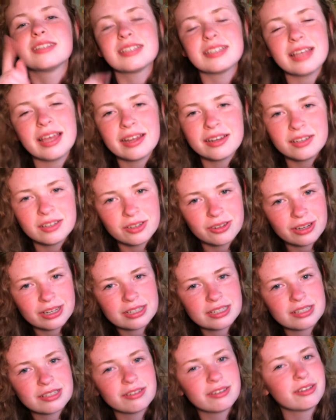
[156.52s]
Side note, I
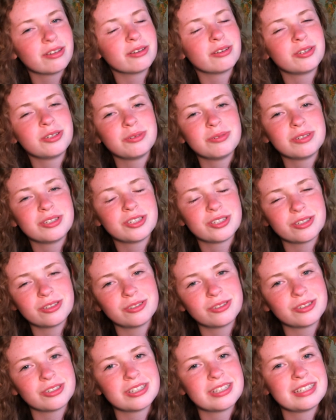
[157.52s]
still go to a
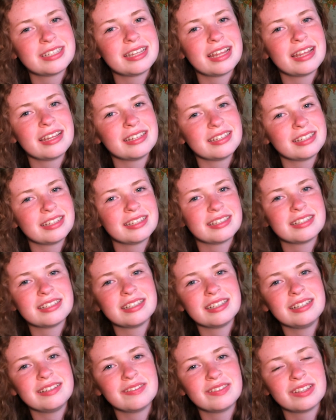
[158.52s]
children's
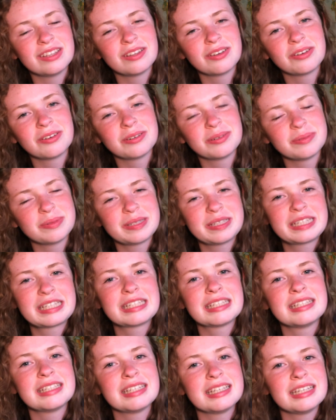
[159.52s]
dentist even though I'm
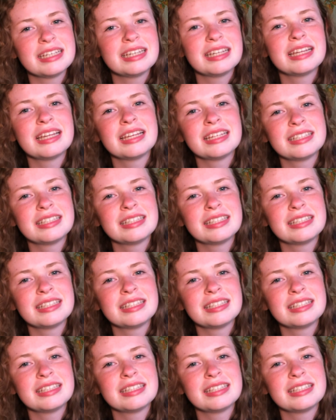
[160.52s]
16.